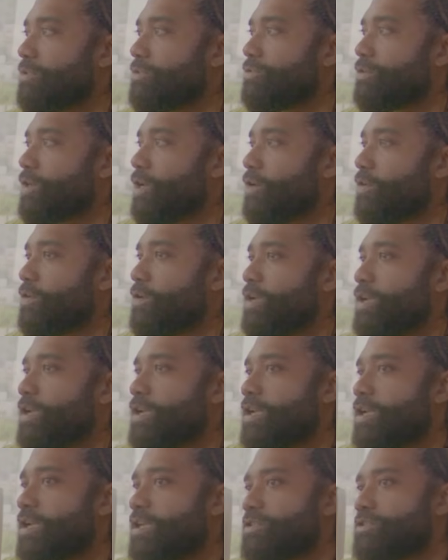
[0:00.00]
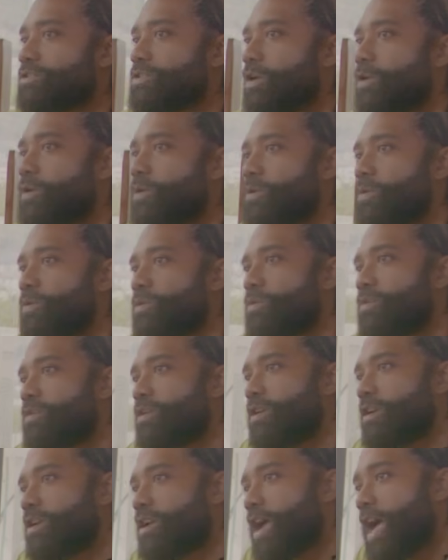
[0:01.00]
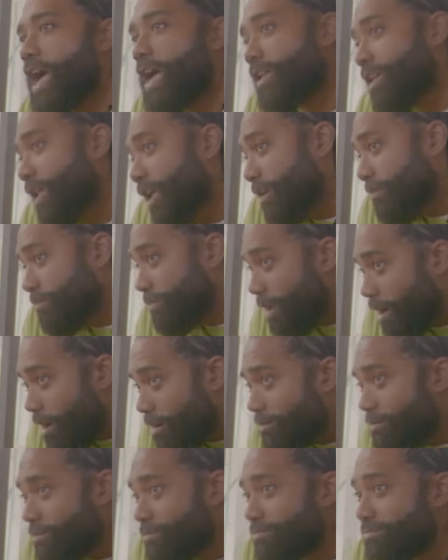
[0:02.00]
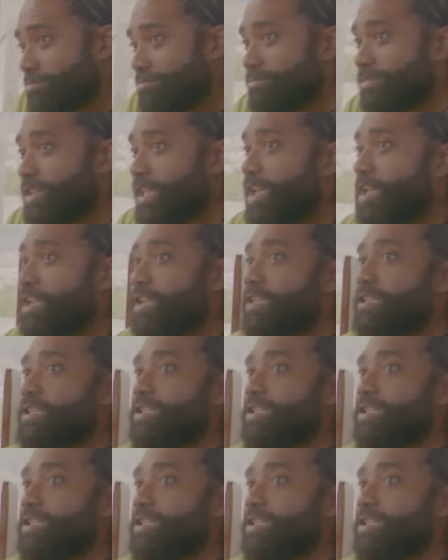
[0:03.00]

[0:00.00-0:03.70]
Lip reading: You know, so I let them know that